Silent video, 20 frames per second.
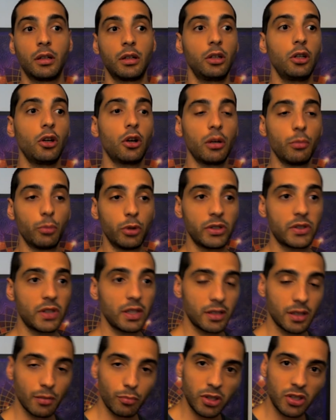your immune
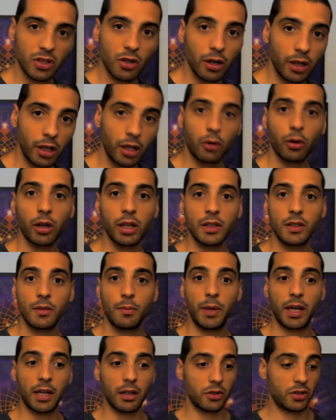system is going to increase,
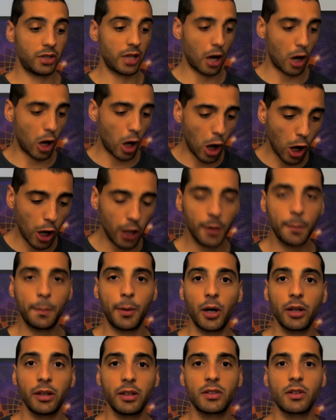because the whole
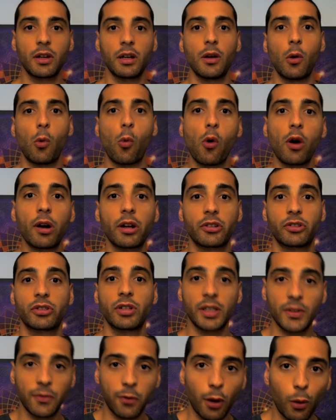body is going to work
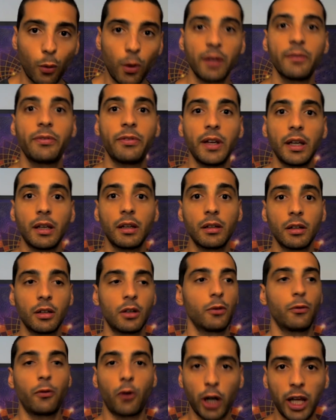just for one thing,
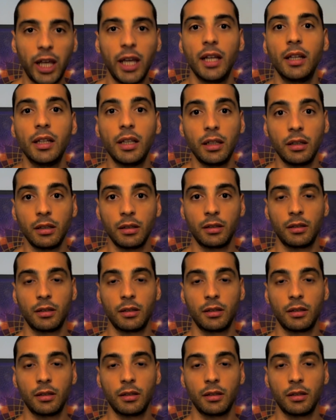for healing.